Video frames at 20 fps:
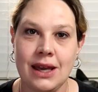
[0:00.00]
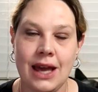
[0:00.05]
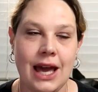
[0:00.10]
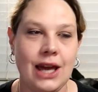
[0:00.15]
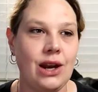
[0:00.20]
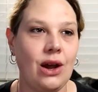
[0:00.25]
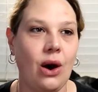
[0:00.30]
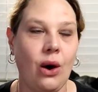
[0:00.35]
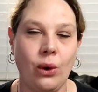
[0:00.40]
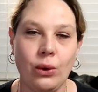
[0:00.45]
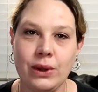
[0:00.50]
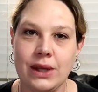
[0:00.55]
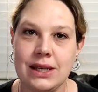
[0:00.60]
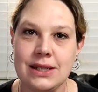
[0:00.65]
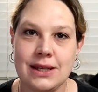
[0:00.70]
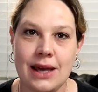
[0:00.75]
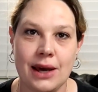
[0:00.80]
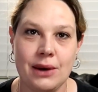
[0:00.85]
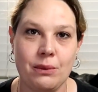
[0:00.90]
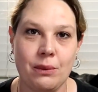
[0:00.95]
and only
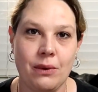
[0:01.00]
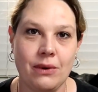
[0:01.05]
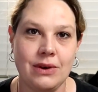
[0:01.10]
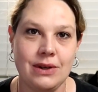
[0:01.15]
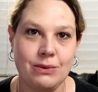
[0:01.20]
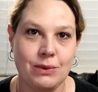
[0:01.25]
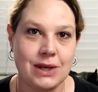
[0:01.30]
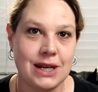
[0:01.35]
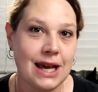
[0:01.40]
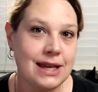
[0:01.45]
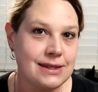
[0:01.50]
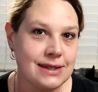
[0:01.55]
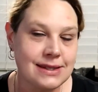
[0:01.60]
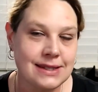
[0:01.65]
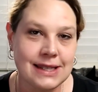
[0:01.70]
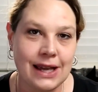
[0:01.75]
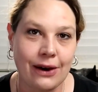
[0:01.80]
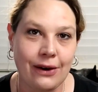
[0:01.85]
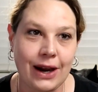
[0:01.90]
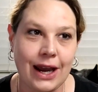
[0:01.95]
done when
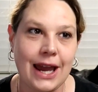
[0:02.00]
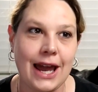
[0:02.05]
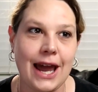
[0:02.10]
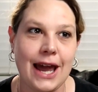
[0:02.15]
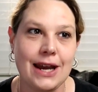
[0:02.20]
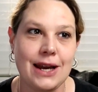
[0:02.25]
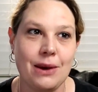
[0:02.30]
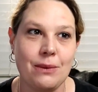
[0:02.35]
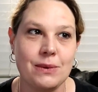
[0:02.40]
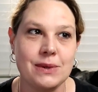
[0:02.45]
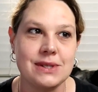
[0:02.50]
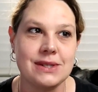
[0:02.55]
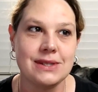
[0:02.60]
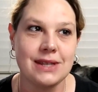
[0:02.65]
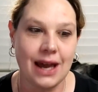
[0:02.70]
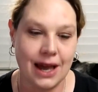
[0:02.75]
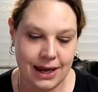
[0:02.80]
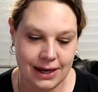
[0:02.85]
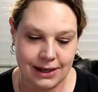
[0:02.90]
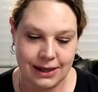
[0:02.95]
necessary, and it was
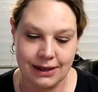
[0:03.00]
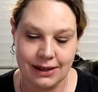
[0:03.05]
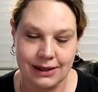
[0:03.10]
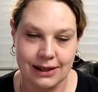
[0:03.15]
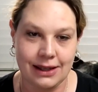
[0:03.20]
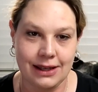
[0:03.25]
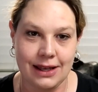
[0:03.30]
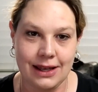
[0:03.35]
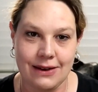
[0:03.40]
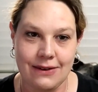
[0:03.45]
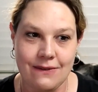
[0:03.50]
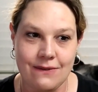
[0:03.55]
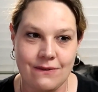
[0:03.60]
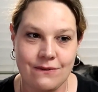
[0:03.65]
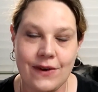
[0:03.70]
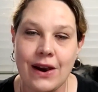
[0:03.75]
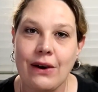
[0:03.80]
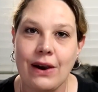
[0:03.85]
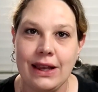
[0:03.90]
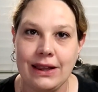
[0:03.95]
done
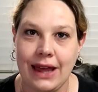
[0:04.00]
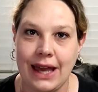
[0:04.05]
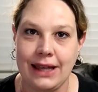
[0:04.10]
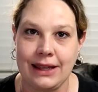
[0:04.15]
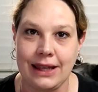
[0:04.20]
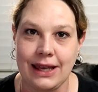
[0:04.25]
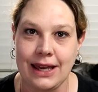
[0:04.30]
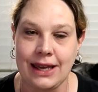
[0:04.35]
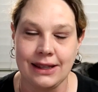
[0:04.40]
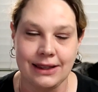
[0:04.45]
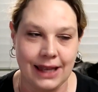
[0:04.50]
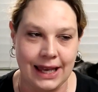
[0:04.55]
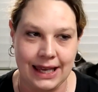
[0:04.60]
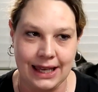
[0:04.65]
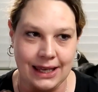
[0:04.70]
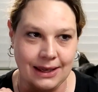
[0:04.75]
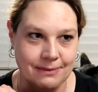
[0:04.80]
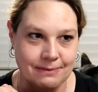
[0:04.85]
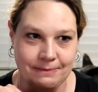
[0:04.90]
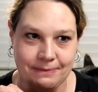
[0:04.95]
very lightly.
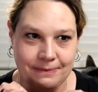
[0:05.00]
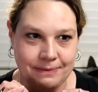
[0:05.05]
Like,